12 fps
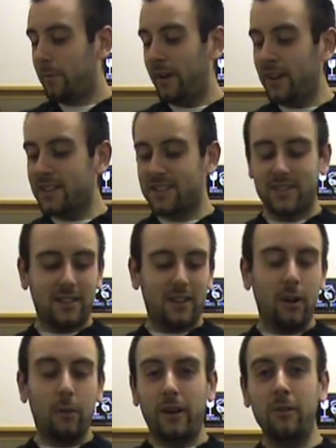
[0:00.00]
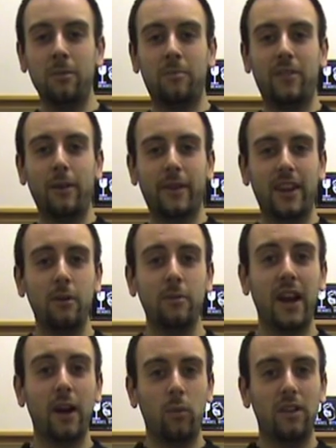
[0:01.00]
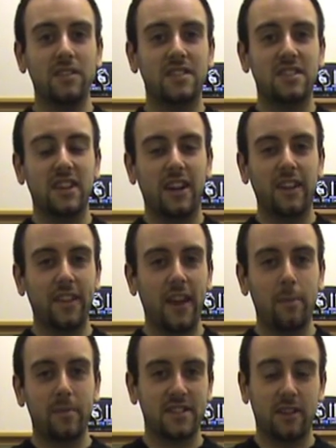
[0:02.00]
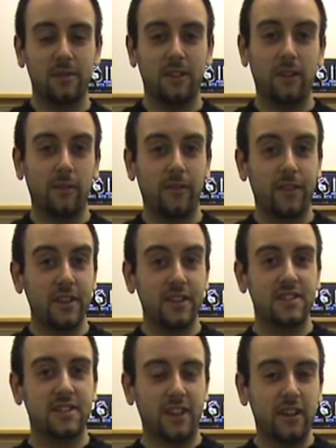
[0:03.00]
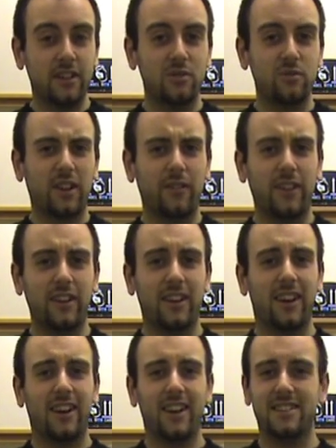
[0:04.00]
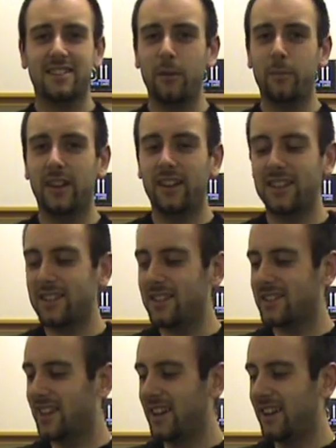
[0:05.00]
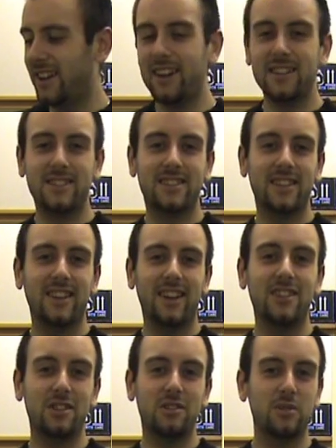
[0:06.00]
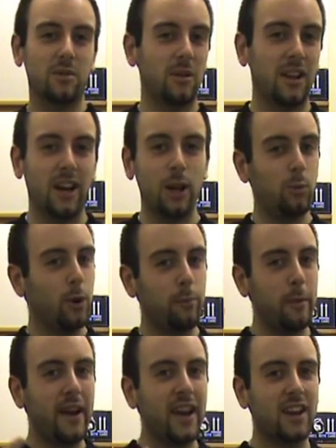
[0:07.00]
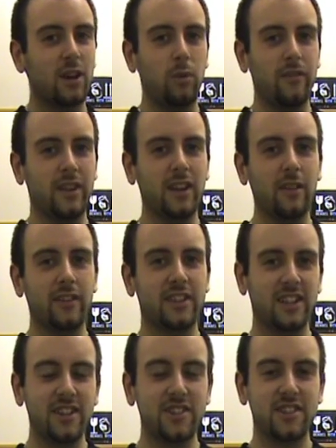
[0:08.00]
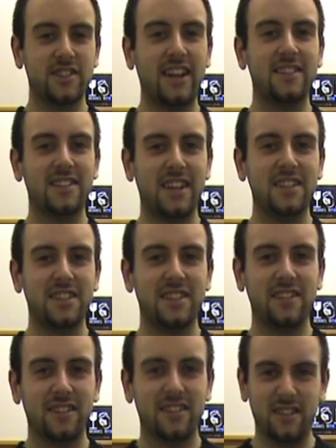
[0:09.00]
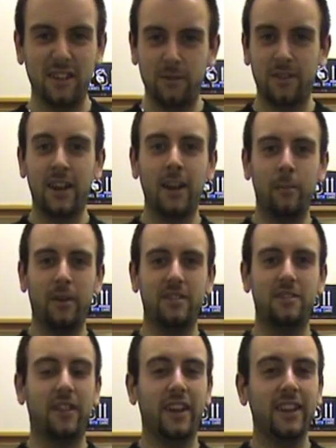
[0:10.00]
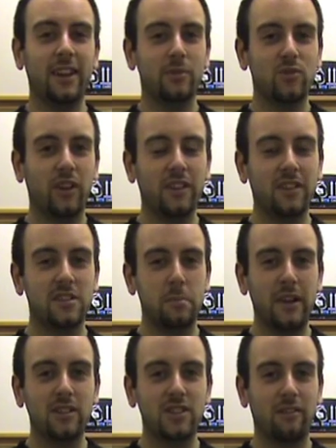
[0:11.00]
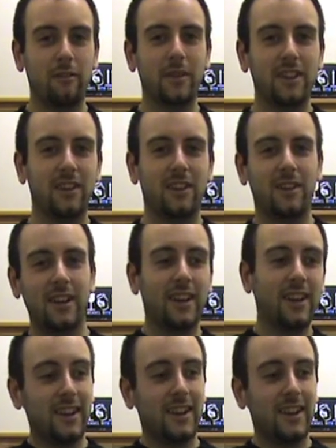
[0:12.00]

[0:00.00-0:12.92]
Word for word: but, oh well, there we go, that was another episode of The Cider Drinker for you guys. Hope you liked it, and as usual, I will be back with another delicious and tasty cider soon. But until then, I'm trying not to belch, so I'm gonna,